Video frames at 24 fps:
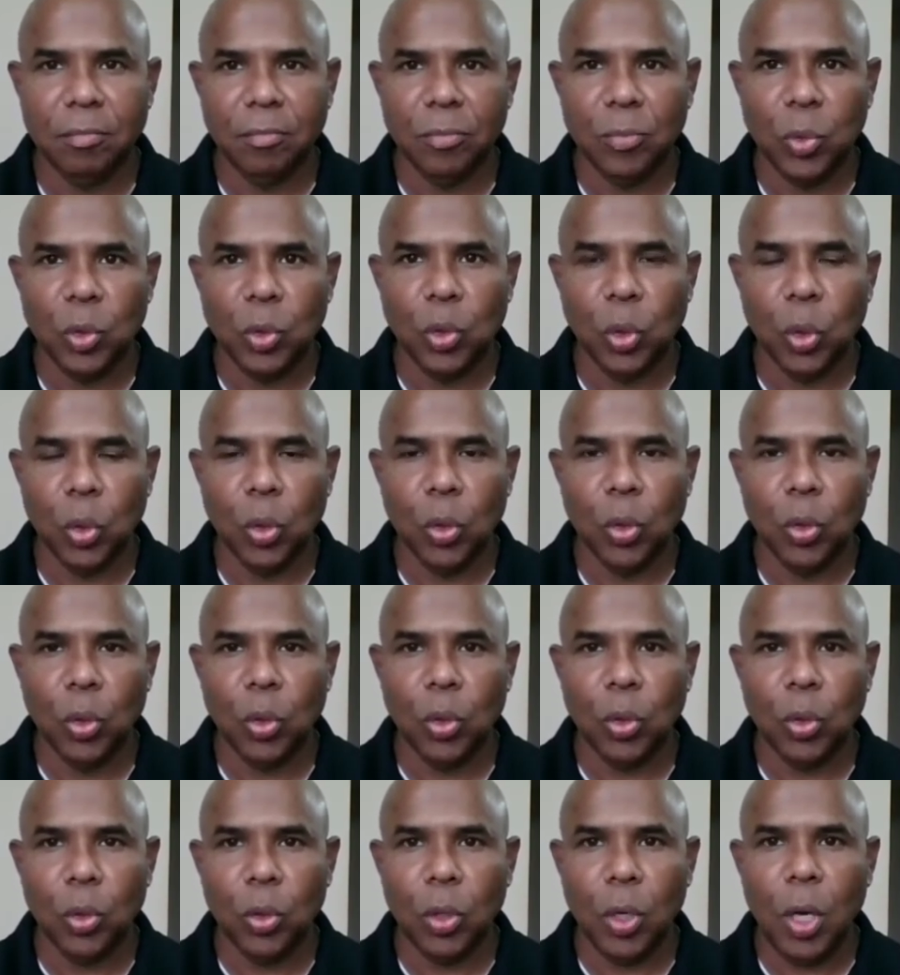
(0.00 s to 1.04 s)
So
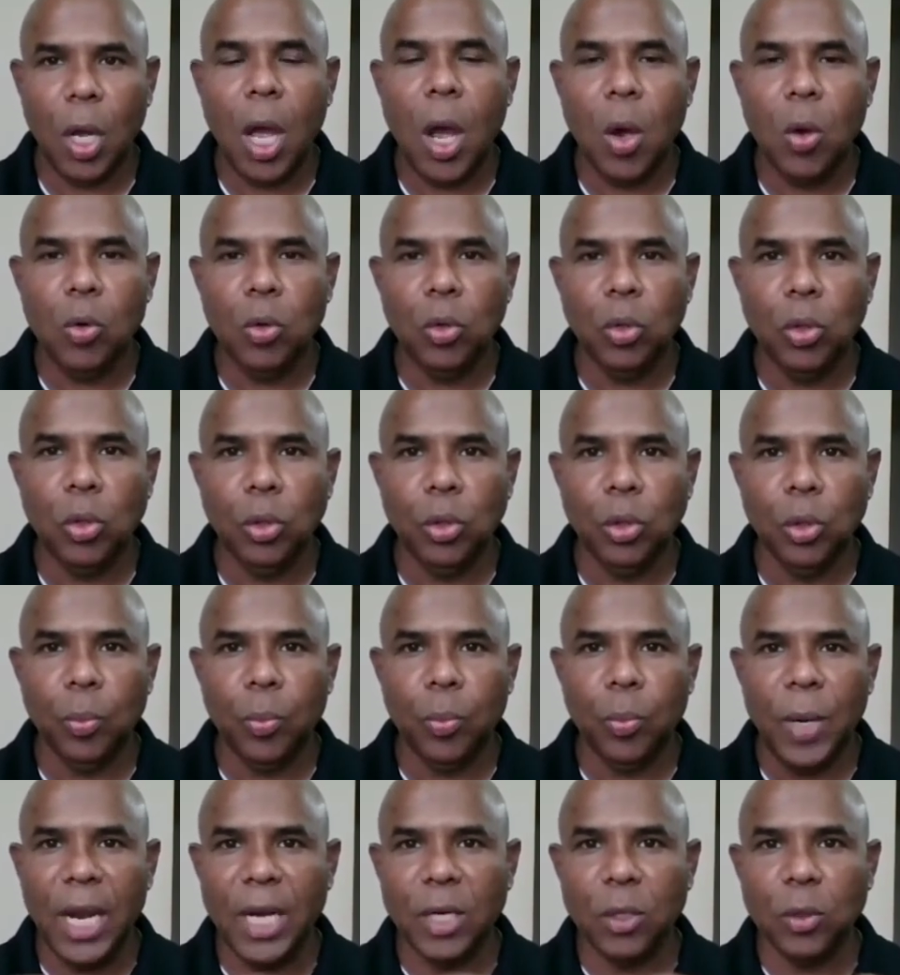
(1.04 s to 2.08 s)
how do you
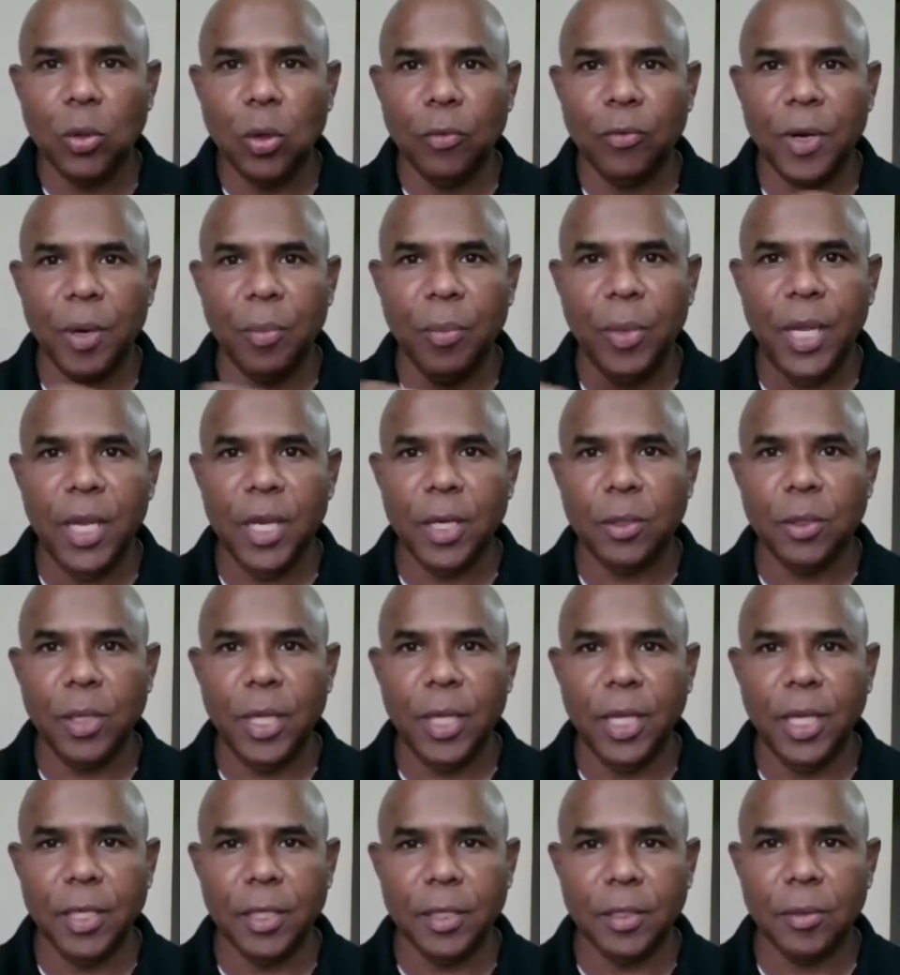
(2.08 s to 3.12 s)
plan to go from here to
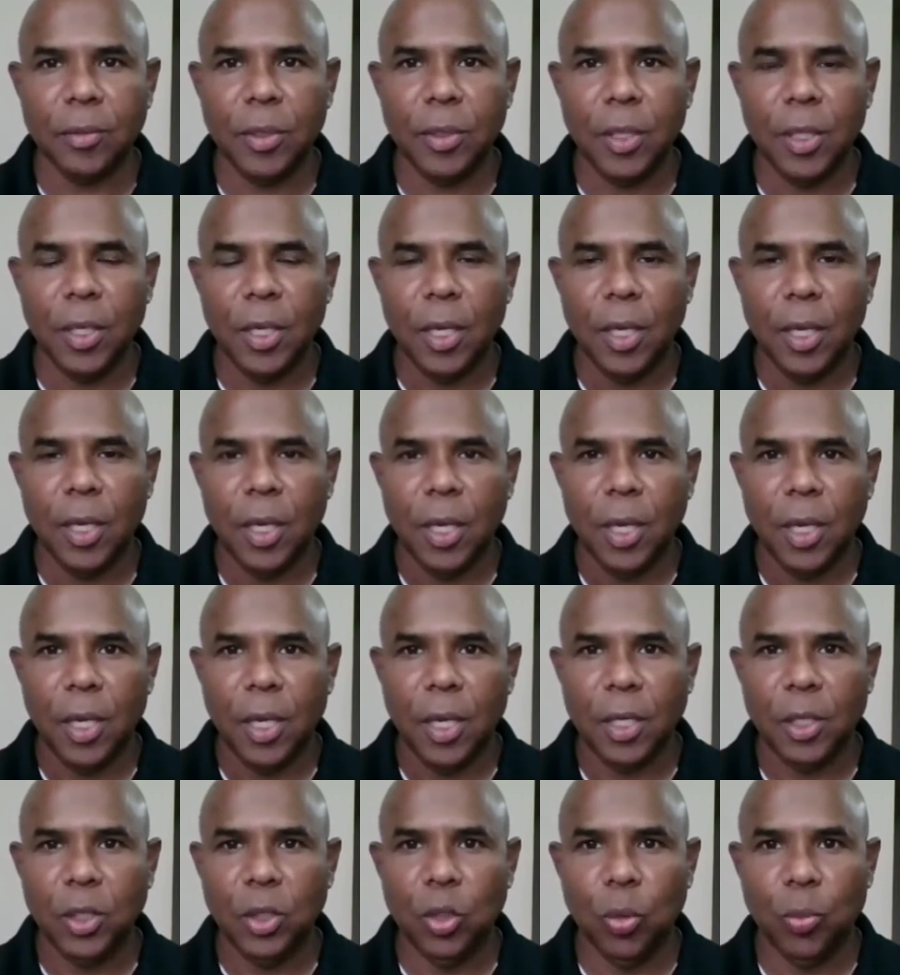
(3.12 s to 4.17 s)
here?
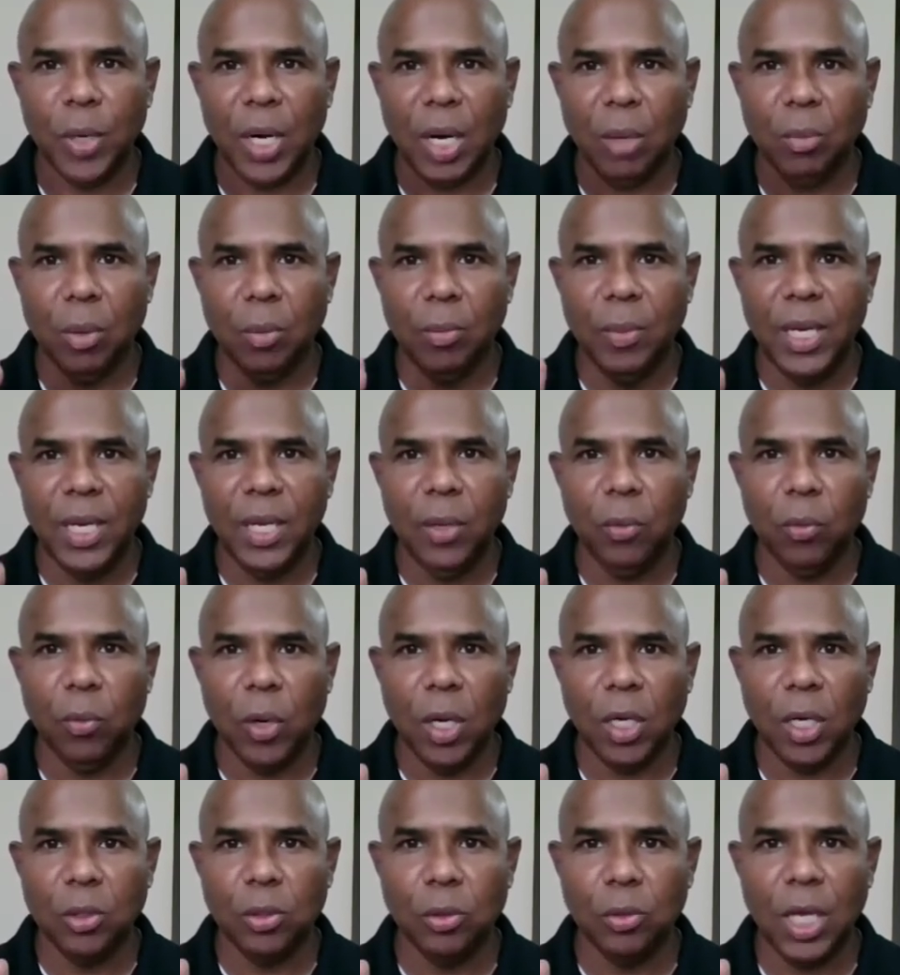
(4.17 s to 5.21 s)
You probably
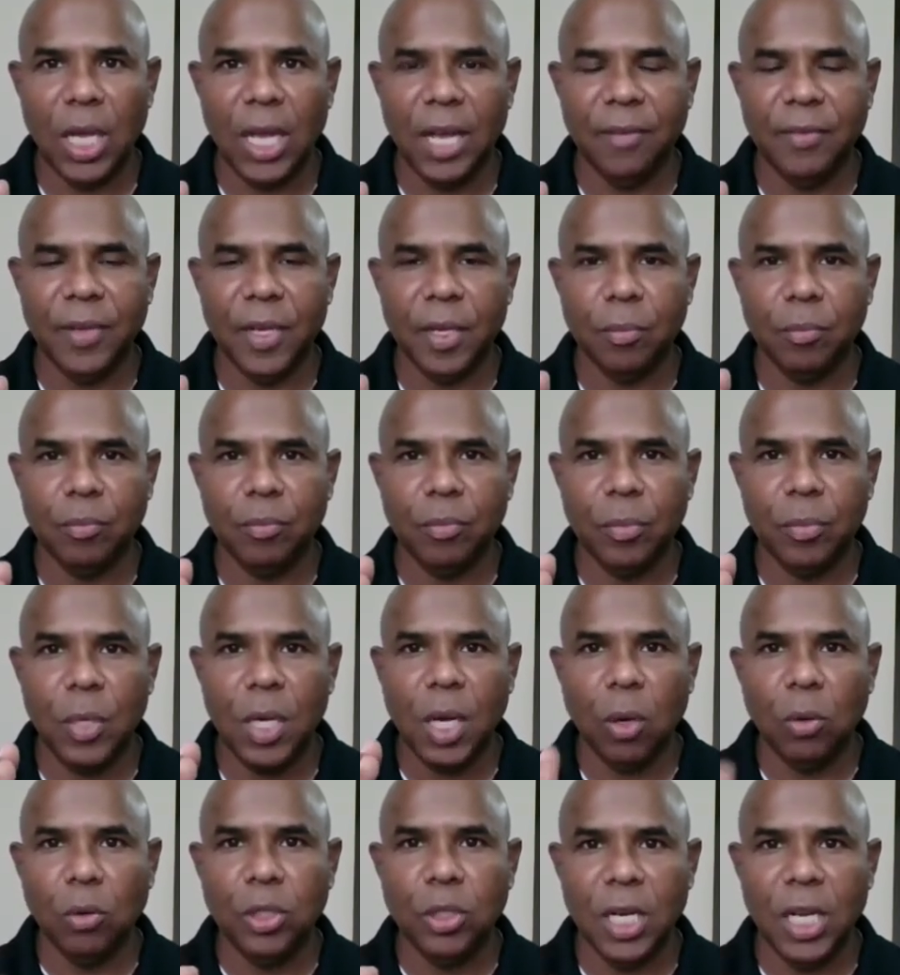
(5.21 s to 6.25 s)
want to have a
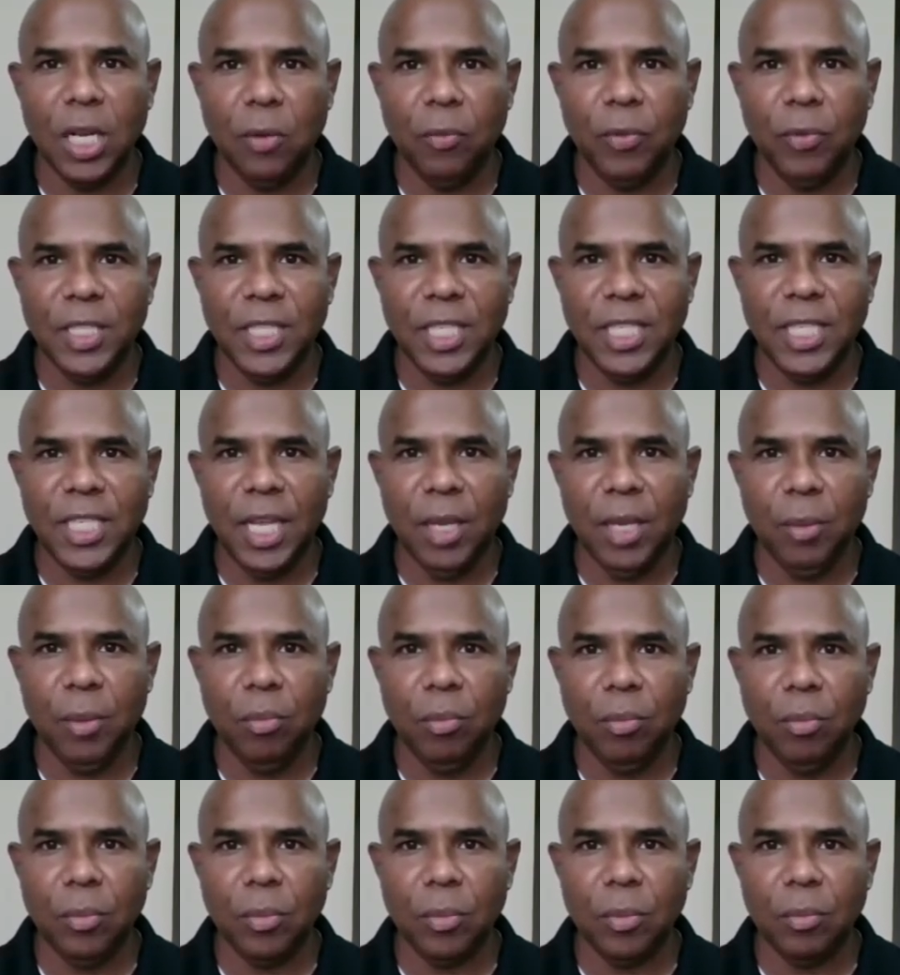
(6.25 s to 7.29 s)
counselor visit
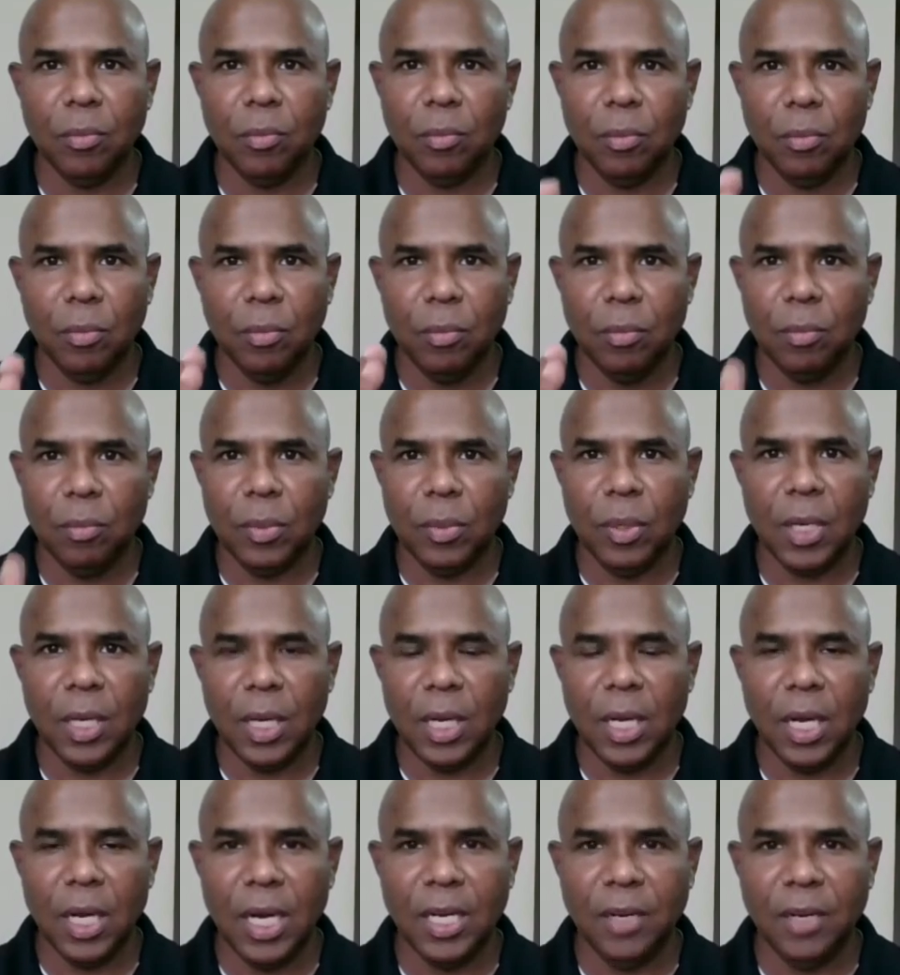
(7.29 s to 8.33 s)
him
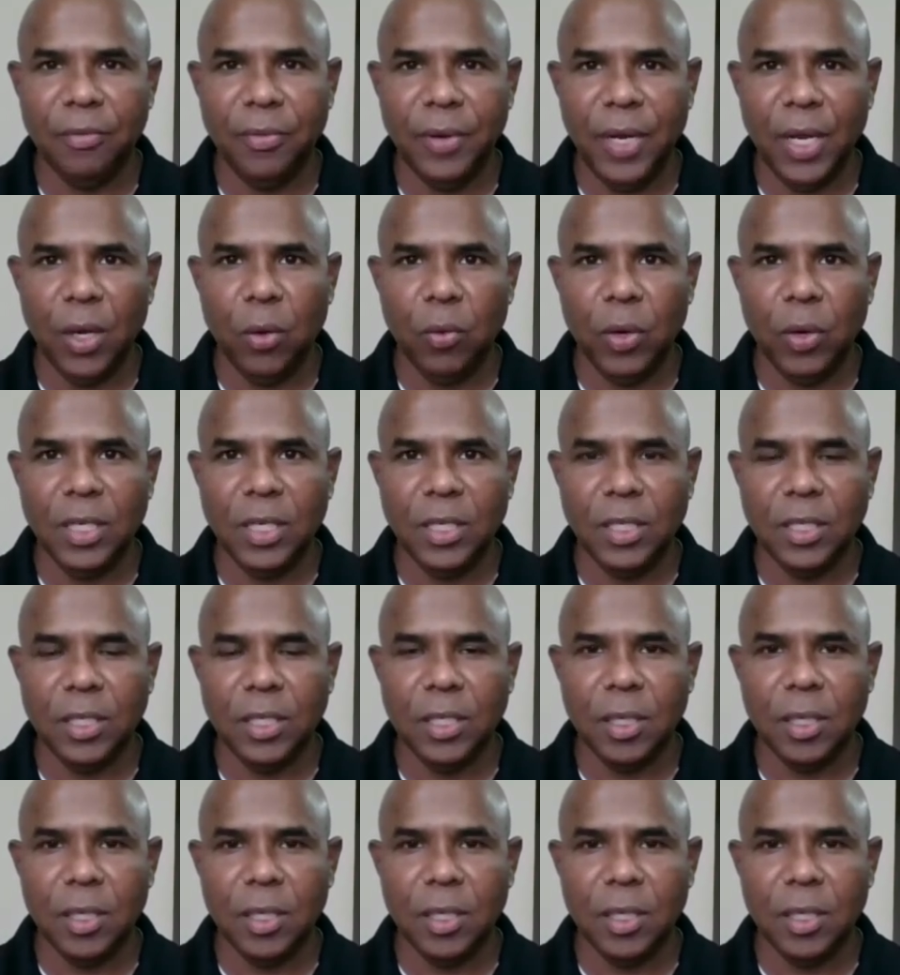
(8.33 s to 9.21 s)
at a frequent